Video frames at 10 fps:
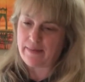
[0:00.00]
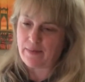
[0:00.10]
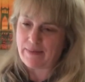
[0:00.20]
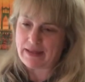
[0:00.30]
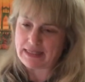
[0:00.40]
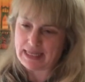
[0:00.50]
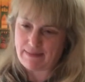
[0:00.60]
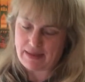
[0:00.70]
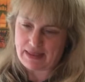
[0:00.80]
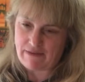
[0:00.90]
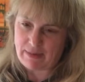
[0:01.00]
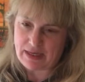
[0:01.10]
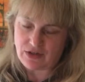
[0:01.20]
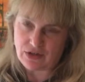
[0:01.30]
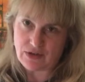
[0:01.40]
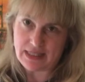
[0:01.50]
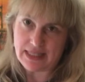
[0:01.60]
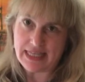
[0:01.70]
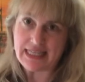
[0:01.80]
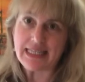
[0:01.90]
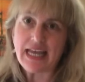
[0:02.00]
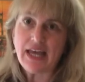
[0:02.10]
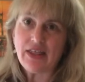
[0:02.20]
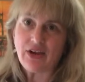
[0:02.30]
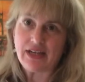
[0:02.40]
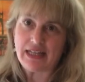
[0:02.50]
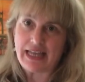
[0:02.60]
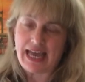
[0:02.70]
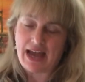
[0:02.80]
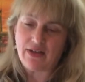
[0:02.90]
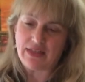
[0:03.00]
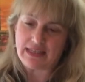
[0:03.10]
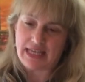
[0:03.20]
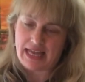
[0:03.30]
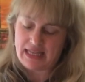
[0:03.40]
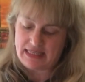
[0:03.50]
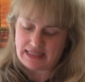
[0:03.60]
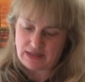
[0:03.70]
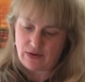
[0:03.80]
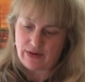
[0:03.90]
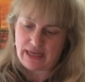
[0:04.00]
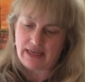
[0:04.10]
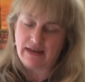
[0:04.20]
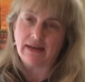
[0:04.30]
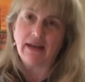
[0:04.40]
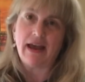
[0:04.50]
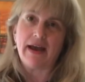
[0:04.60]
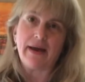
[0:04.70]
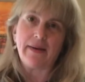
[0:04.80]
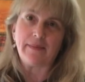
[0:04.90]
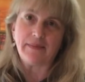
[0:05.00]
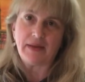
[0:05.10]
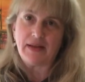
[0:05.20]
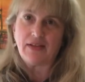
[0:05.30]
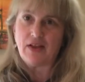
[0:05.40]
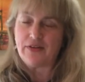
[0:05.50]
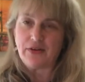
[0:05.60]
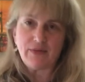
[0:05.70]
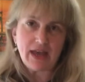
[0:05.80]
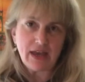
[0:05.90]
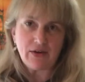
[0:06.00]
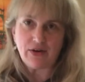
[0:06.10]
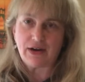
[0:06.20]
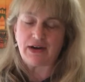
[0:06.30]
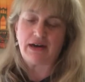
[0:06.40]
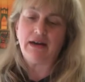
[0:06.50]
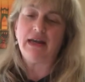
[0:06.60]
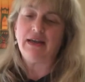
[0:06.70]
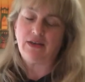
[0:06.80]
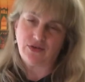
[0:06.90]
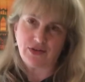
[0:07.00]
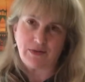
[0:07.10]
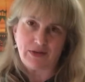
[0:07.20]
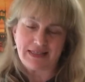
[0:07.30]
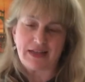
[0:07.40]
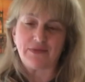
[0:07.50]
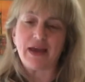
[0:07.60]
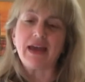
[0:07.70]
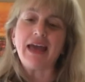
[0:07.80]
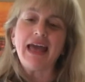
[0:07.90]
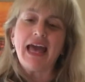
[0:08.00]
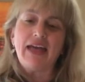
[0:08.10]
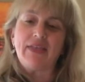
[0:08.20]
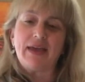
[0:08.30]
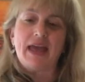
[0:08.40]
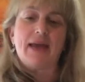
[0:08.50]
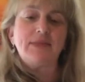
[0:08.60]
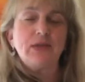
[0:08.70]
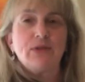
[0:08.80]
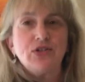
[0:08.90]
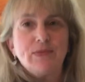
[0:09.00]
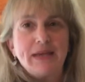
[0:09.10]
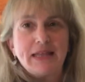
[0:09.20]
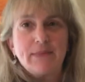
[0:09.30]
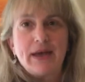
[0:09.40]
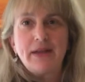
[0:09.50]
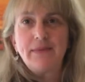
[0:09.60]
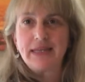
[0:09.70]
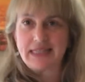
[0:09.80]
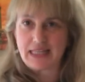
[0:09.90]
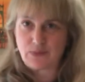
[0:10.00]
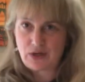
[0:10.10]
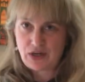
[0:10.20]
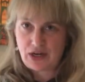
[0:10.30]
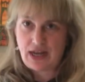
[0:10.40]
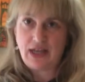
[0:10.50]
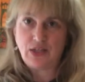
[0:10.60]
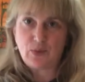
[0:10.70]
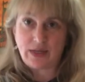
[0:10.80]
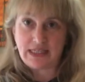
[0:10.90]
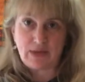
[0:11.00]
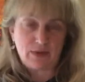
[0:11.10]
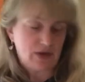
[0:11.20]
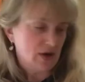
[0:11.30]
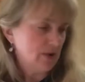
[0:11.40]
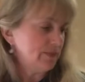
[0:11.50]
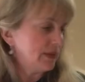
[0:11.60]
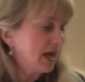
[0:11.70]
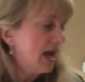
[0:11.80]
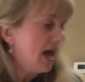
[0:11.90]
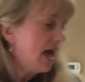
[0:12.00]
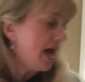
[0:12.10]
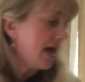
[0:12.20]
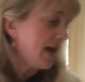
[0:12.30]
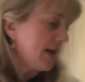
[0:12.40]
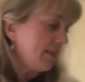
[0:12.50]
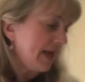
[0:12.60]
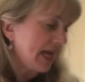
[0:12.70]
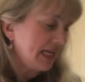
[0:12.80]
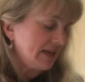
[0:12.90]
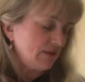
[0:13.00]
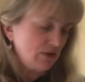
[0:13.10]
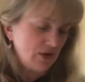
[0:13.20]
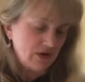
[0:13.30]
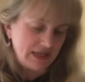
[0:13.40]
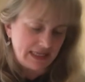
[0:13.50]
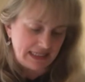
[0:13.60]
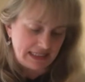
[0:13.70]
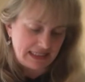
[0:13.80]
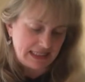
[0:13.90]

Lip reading: By the time that they've been introduced to this, they're going to lay out the 10s going along their rug, or usually we do this on the rug. The empty one should be at the bottom because that's where 20 would go. And if you notice,